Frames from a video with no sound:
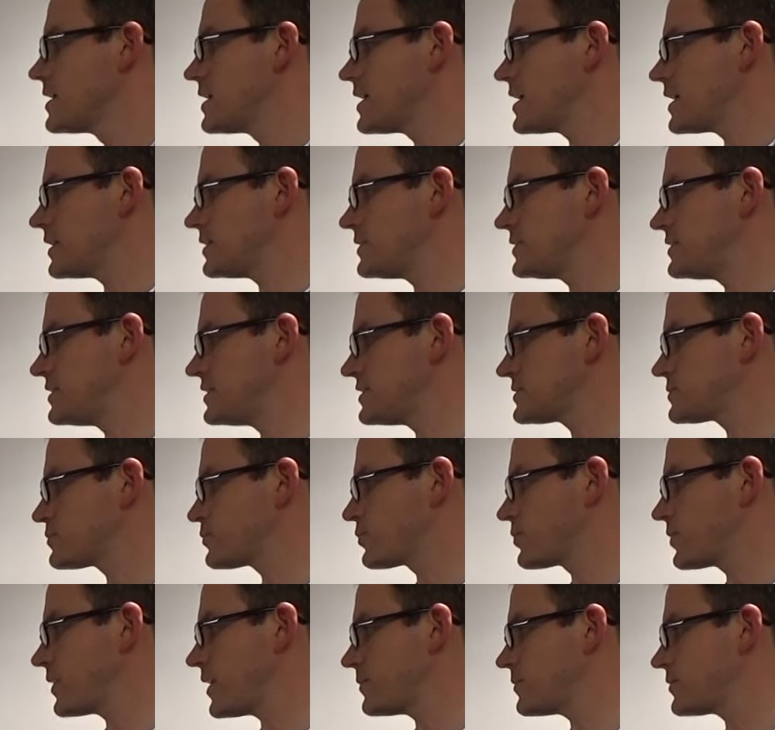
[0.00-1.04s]
And this
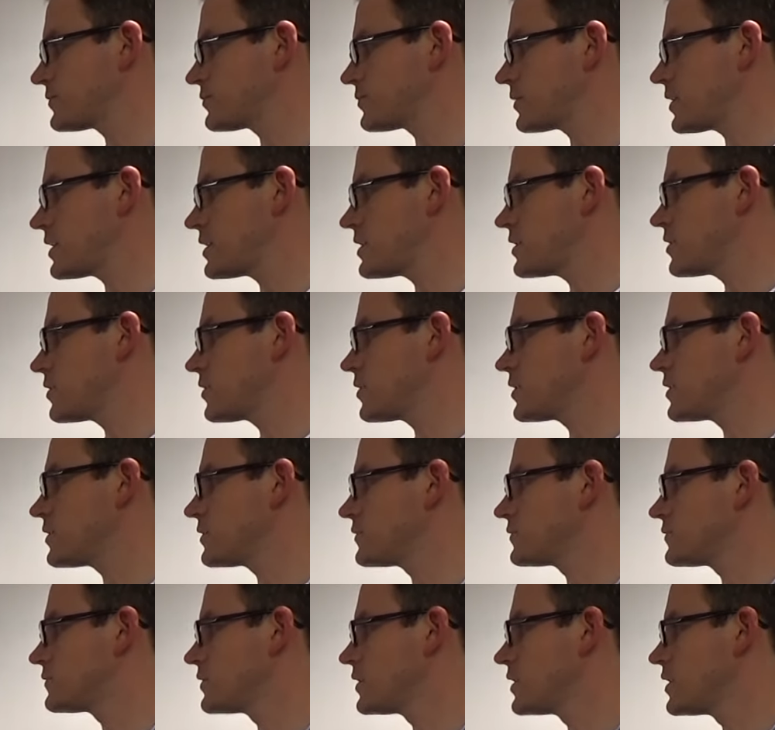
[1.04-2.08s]
premise right here
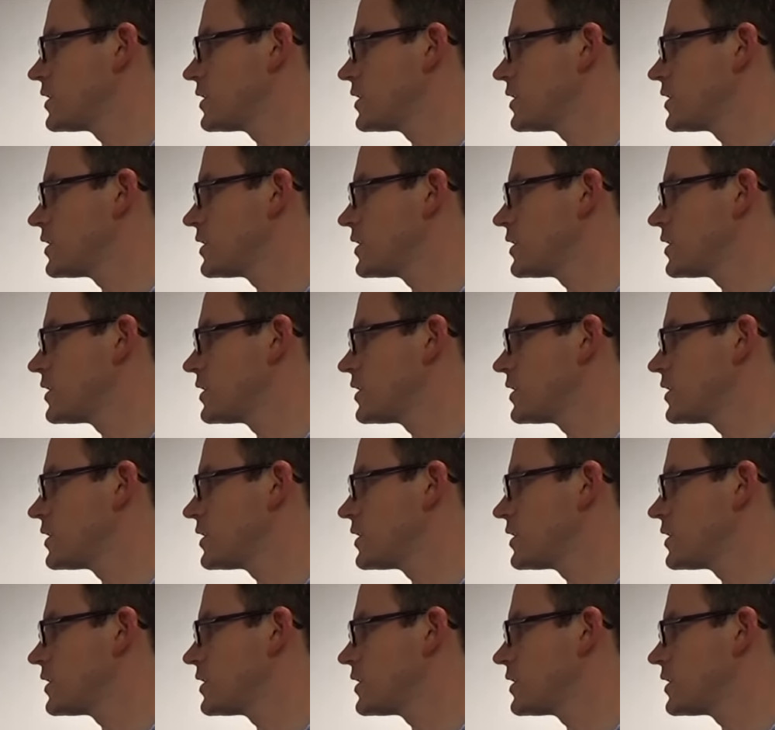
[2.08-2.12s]
is